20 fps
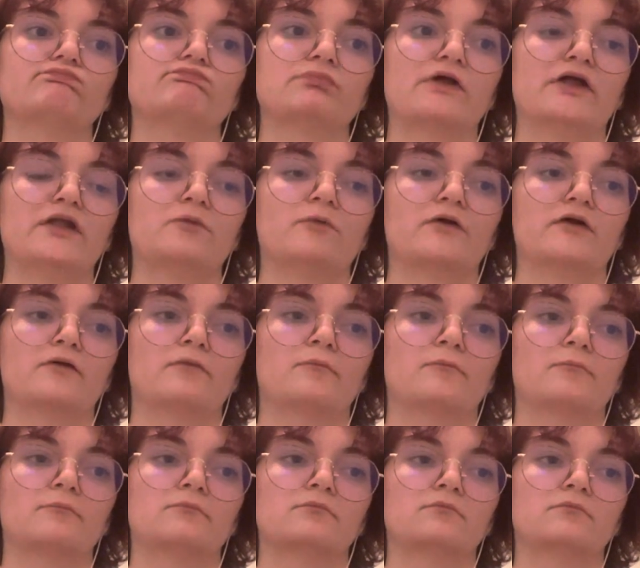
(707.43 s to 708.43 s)
Anyway,
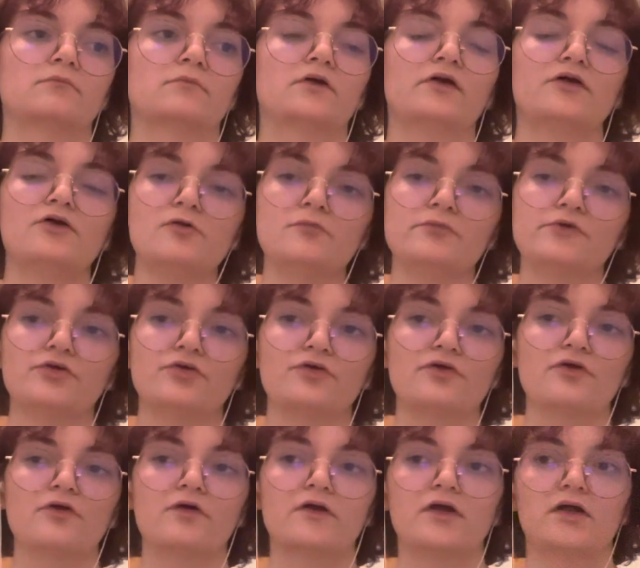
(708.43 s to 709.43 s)
I hope you're doing
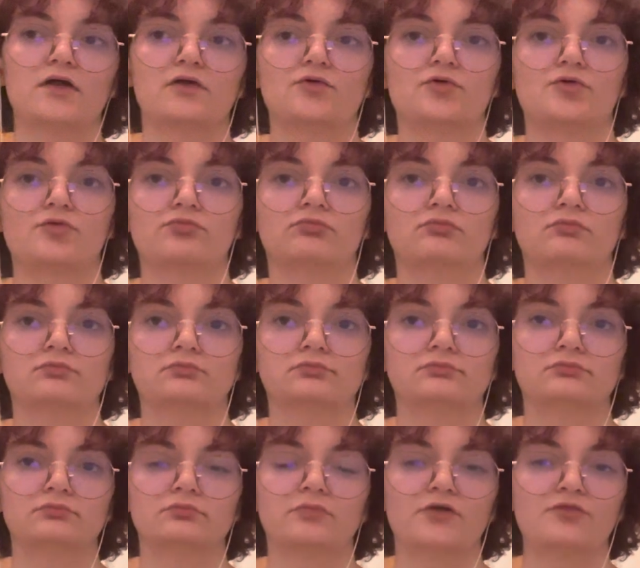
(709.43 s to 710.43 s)
okay.
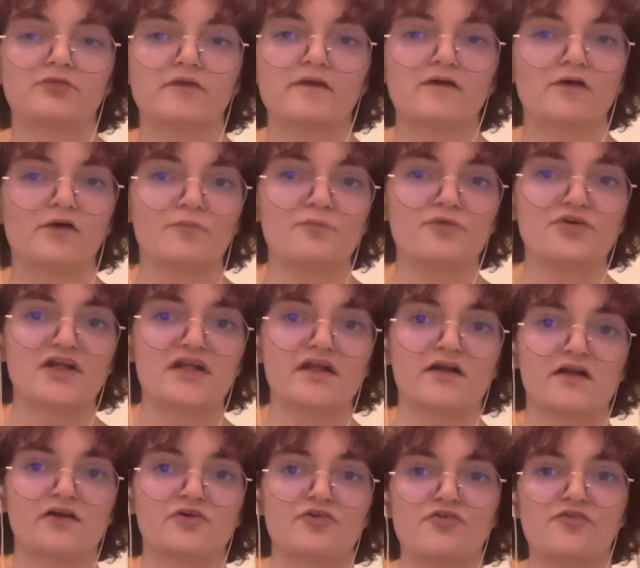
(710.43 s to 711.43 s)
I really hope you didn't
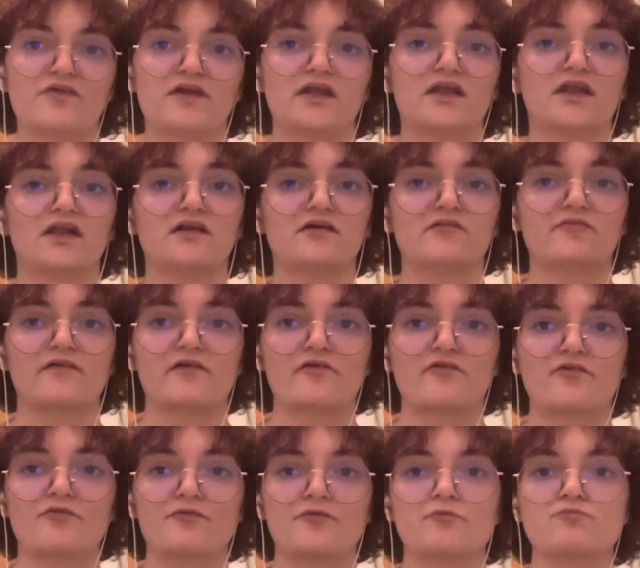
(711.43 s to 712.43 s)
understand any of
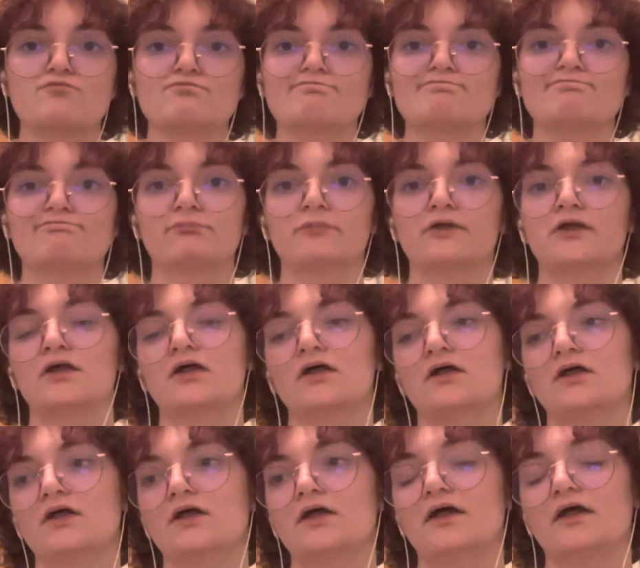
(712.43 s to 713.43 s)
this.
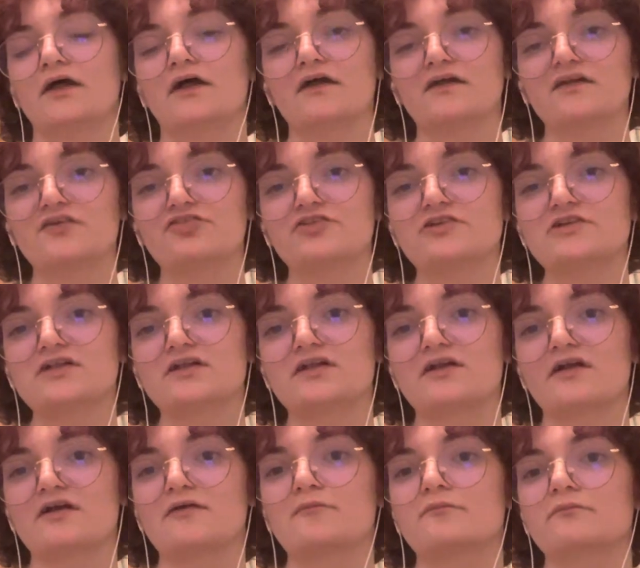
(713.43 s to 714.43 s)
And if you did,
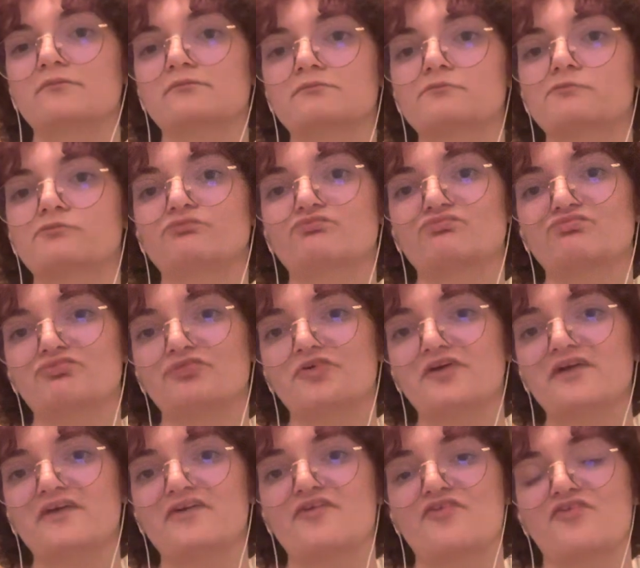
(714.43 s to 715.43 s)
I'm
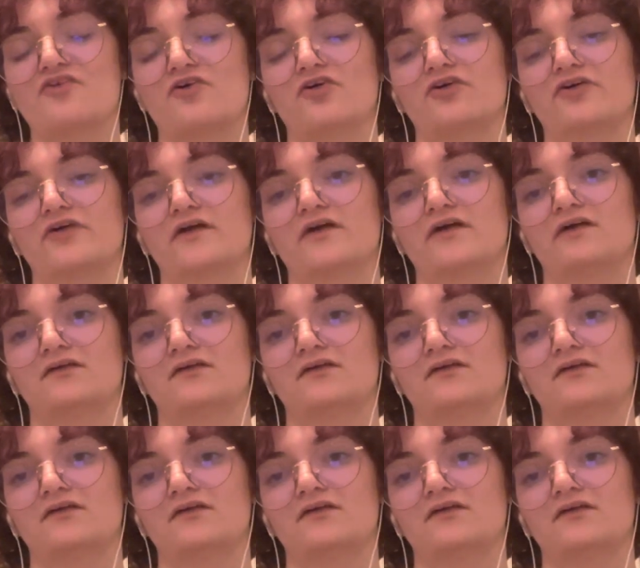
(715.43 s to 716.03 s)
really sorry.